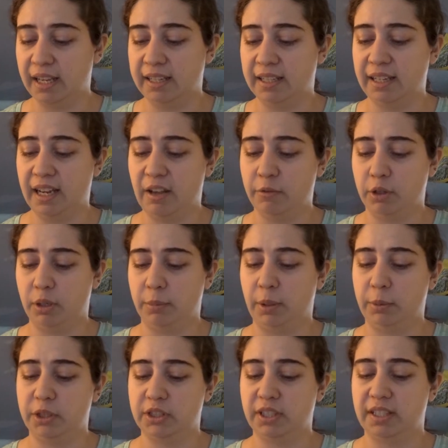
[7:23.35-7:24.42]
I didn't have one on my
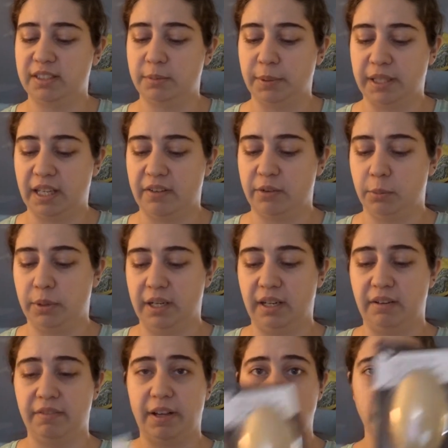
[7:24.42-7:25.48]
wish list, but Kevin went
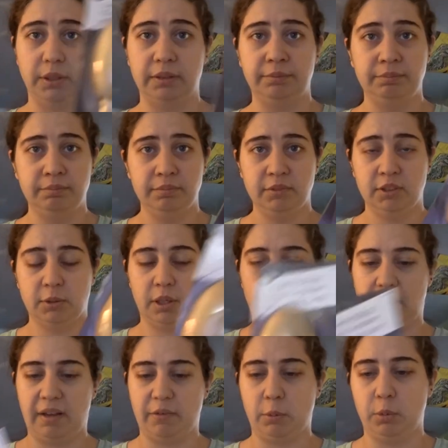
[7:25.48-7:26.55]
and found one. So now
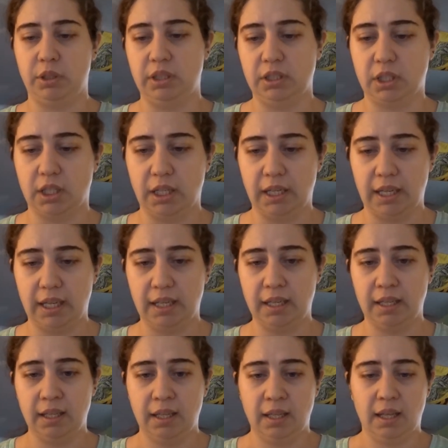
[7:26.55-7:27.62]
I have a wooden darning egg.